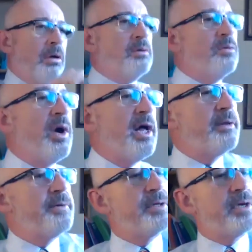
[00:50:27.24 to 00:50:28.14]

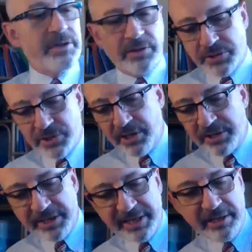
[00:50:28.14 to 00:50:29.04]
well, there's
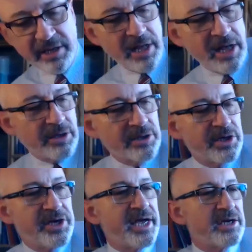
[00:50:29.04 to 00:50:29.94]
certainly
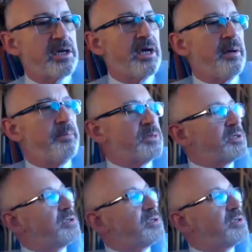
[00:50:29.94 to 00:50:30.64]
connect um,